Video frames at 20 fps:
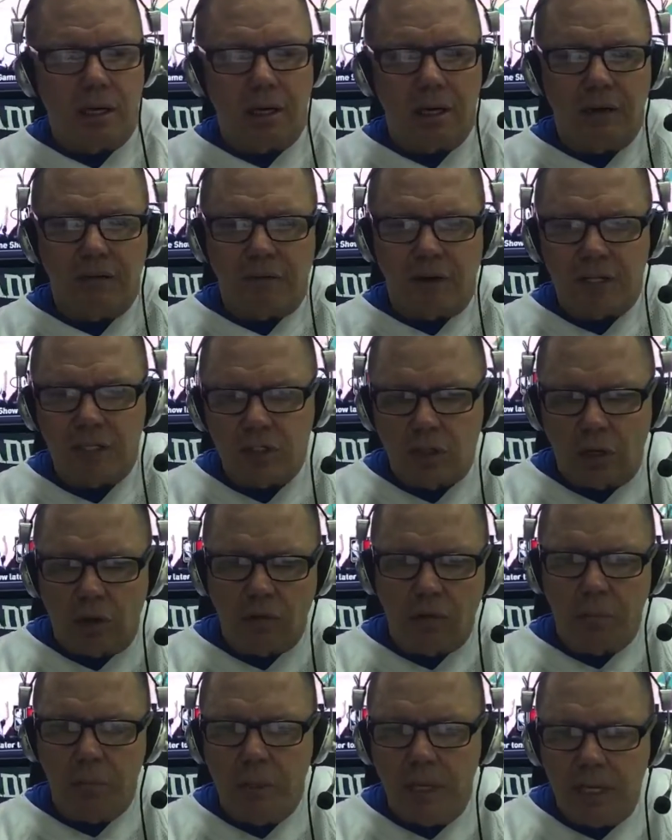If I
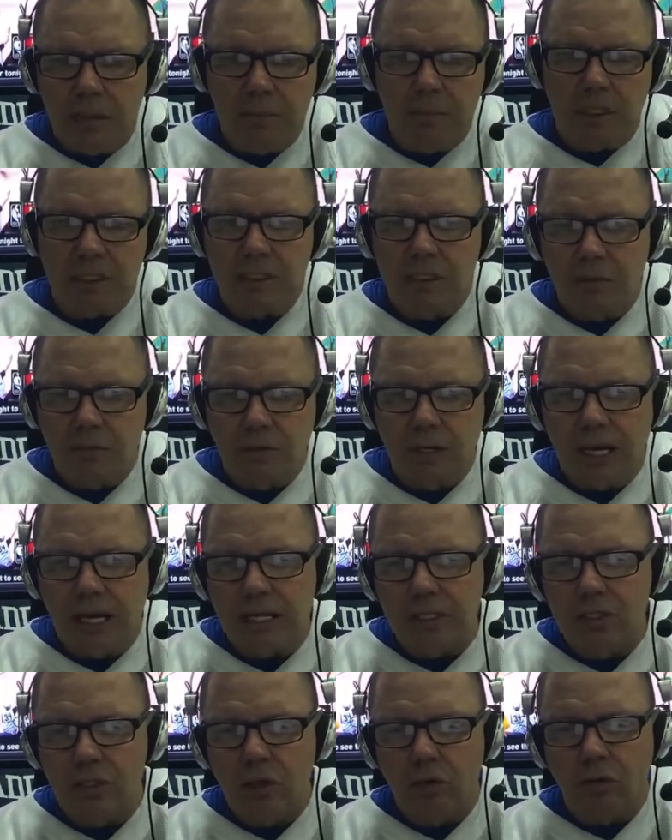start repeating myself,
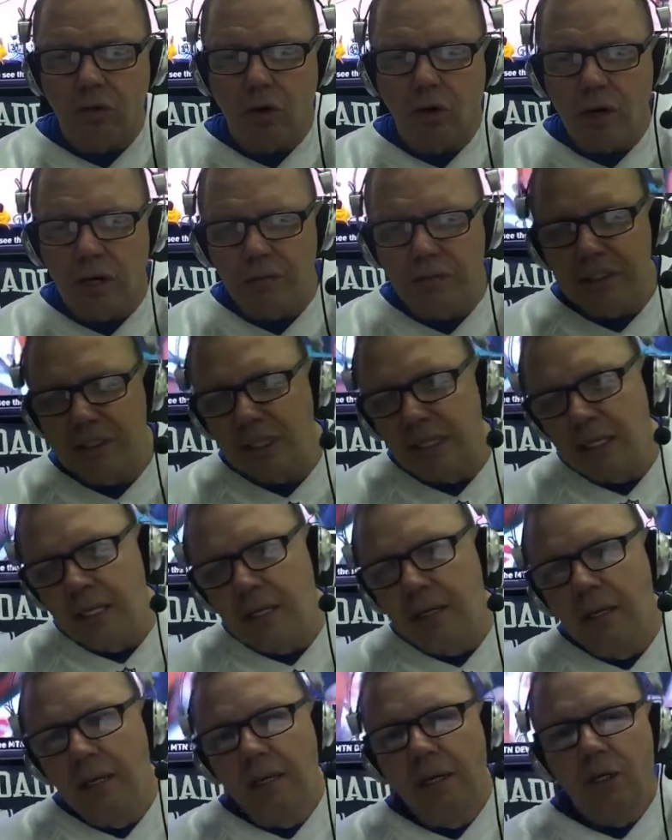guys, and you've heard everything,
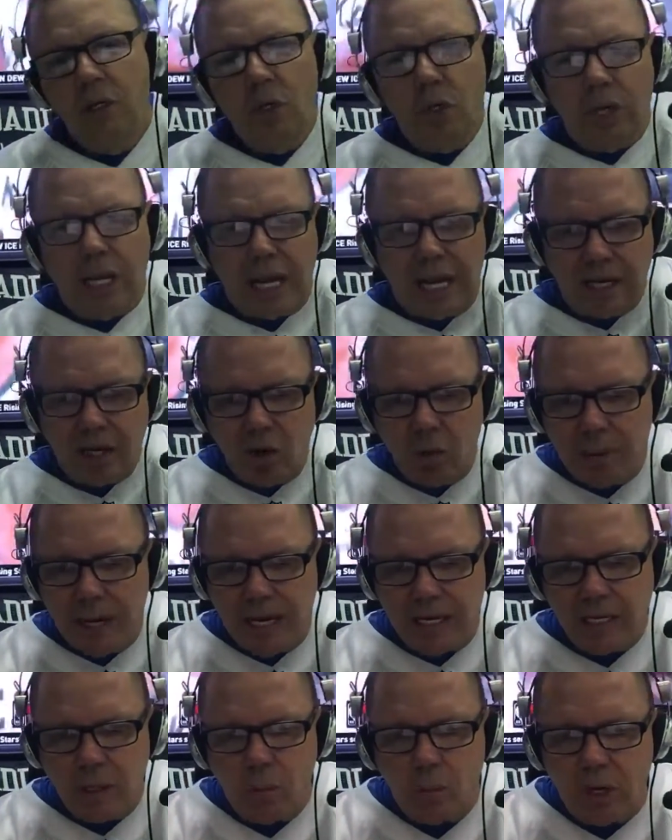you can go back and
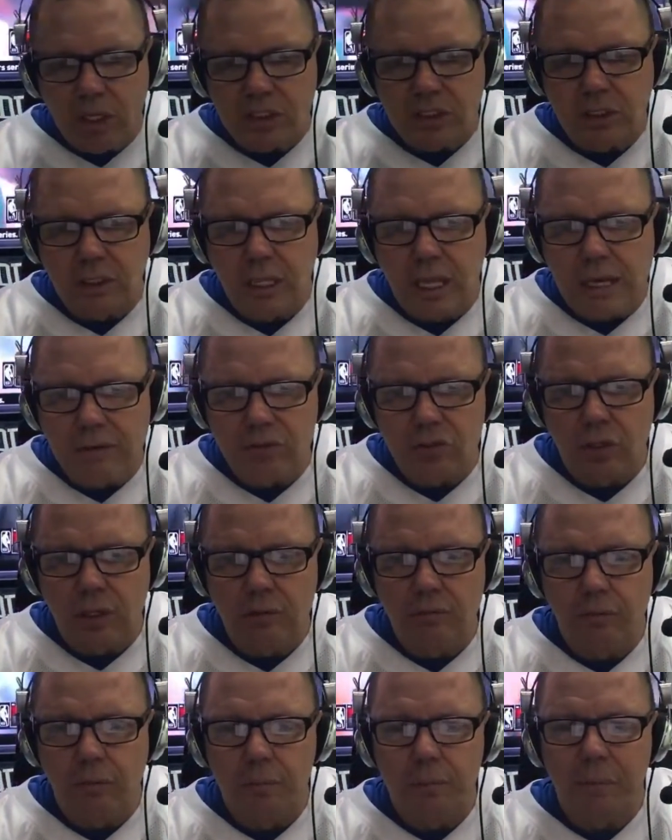watch the live stream from
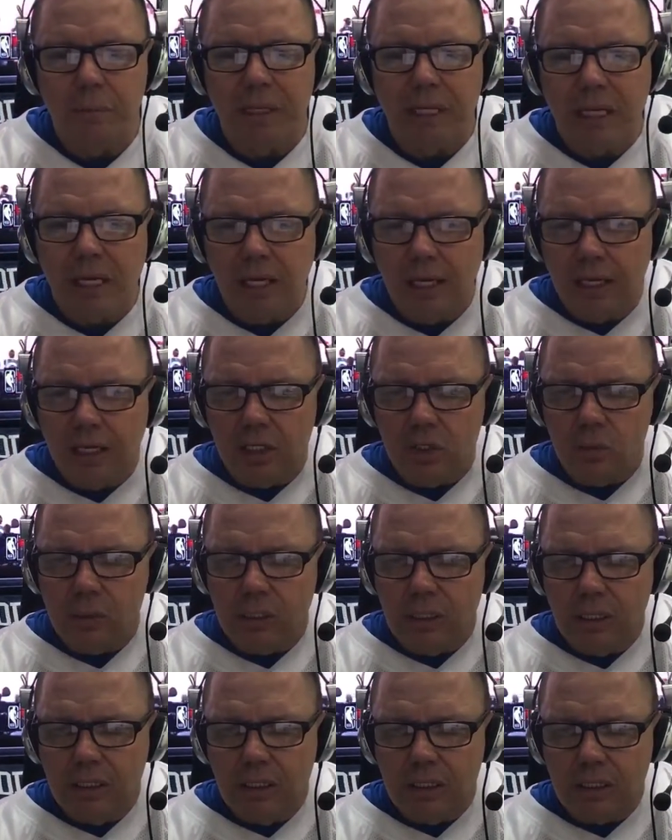the beginning because we did
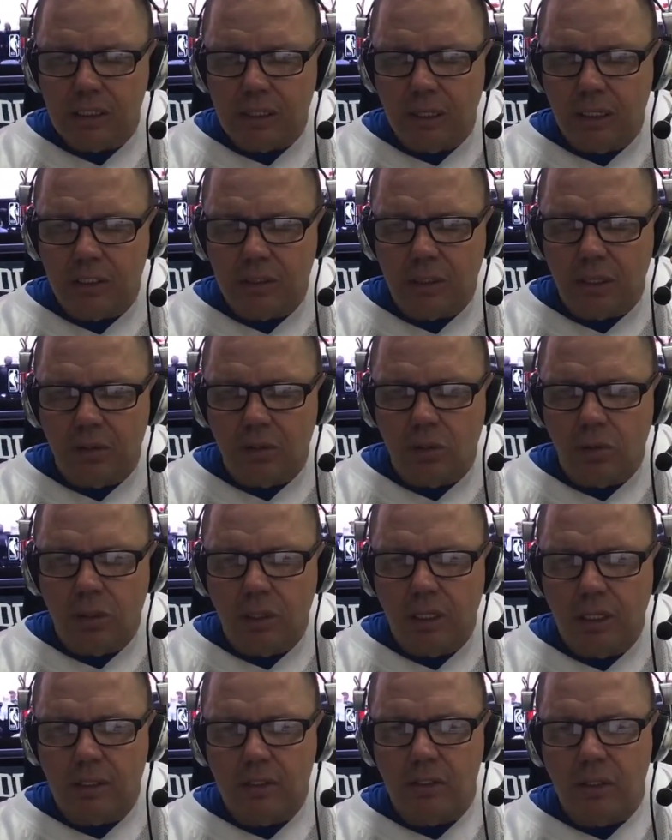discuss other
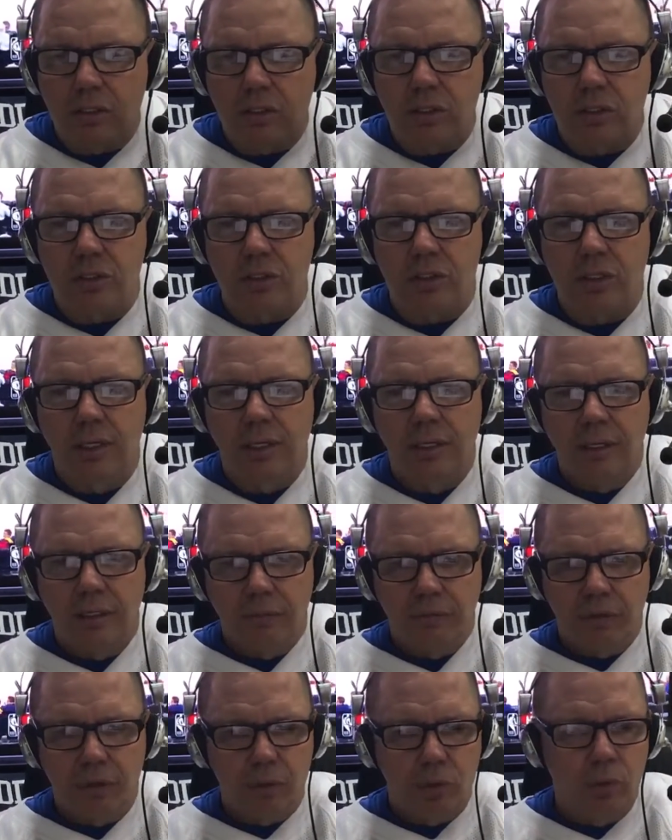things such as
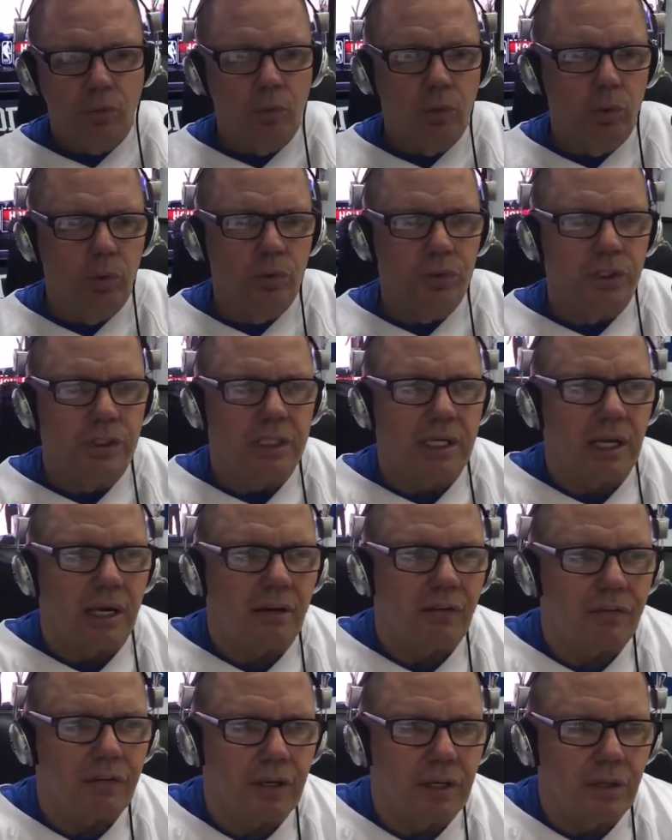the new rules in
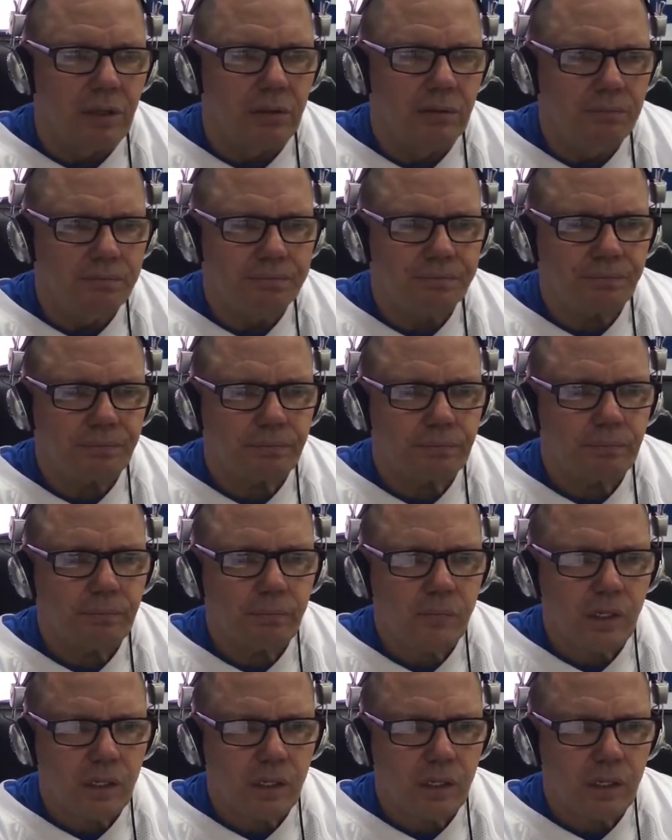the NFL.